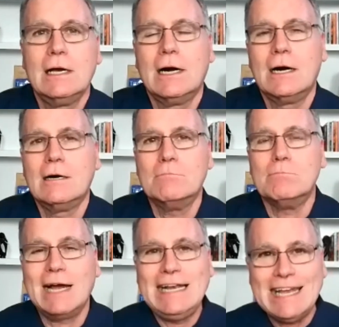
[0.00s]

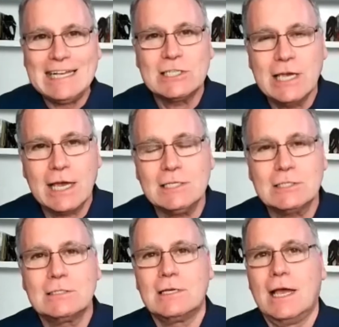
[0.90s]
My next
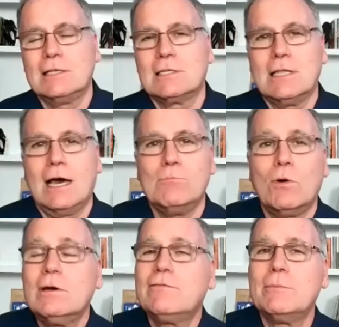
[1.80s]
guest has a lot
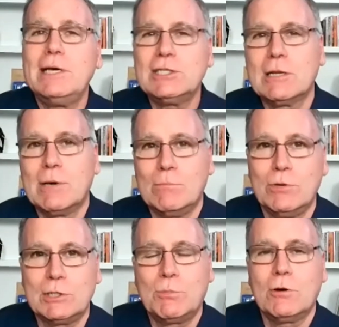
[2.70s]
more information about
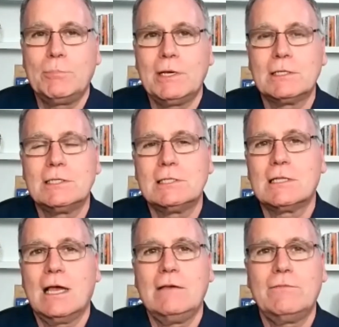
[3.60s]
Bridgeport because his
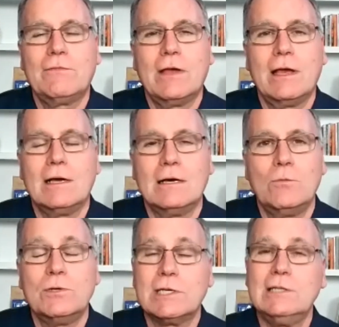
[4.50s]
life
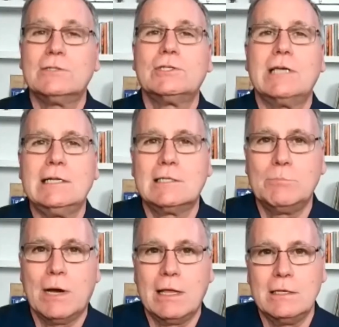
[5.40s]
was intersected
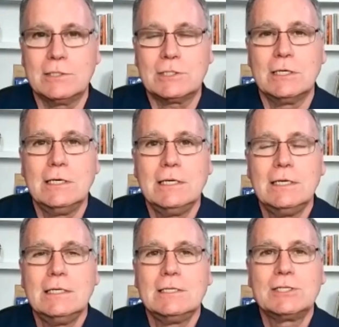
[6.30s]
by this
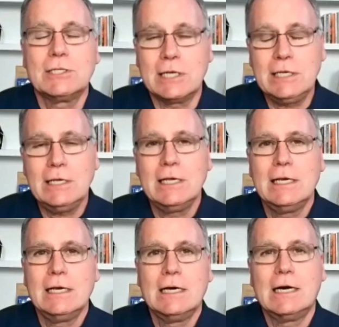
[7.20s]
city.
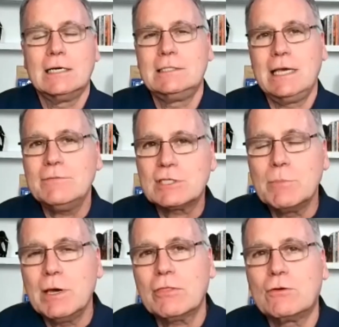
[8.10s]
Dave
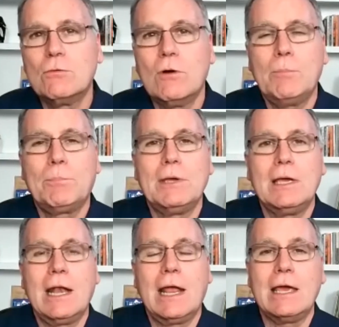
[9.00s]
Smith grew up
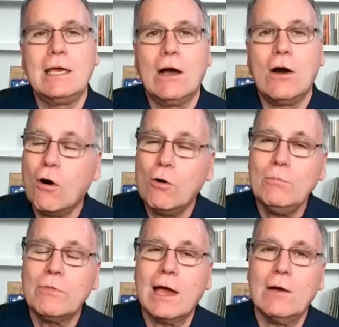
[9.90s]
in a
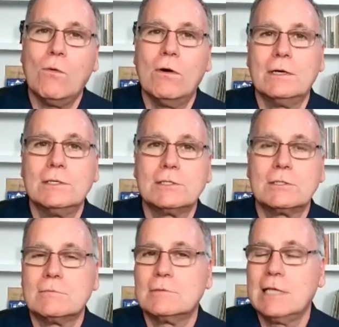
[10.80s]
home that
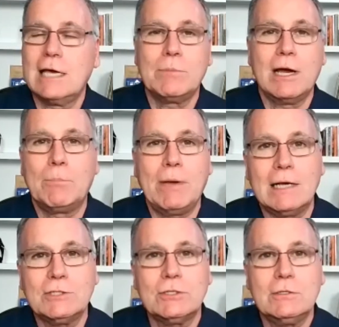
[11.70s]
was led by a
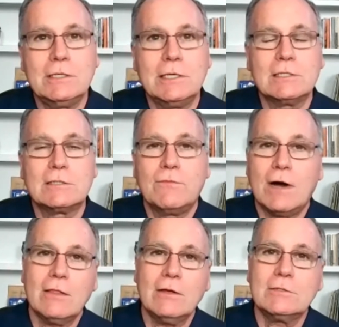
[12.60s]
pastor. His
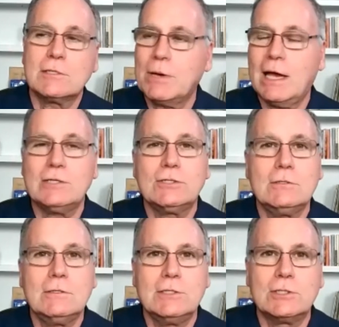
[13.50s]
father is a
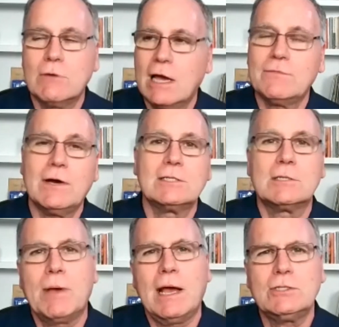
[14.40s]
pastor, his grandfather's
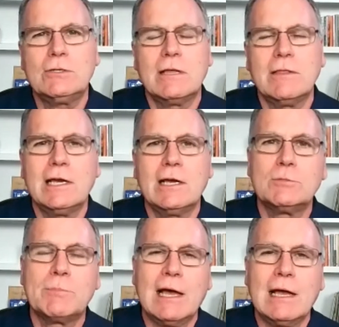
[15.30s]
a pastor, and I think it
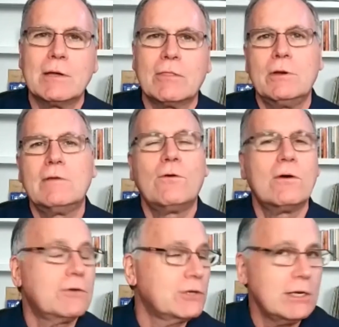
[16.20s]
goes back about 300 or
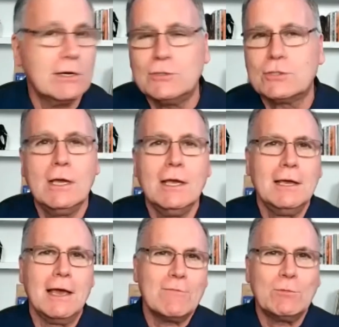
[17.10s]
400 years.
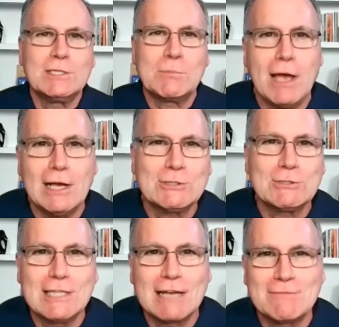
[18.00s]
Everyone's a
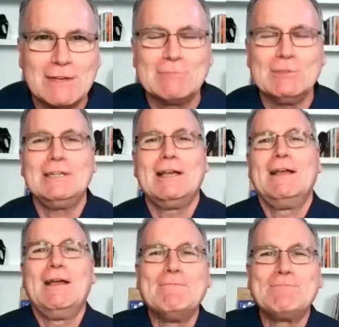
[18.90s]
pastor in that family.
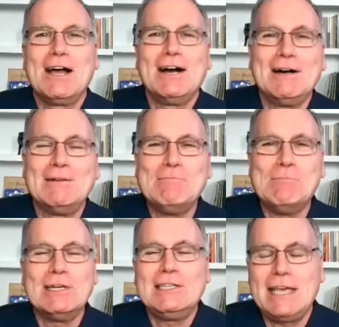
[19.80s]

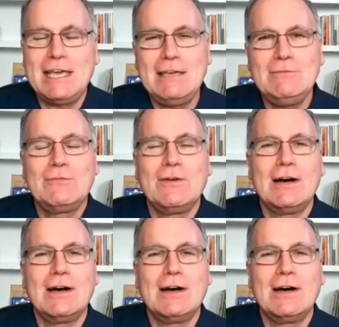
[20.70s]
But Dave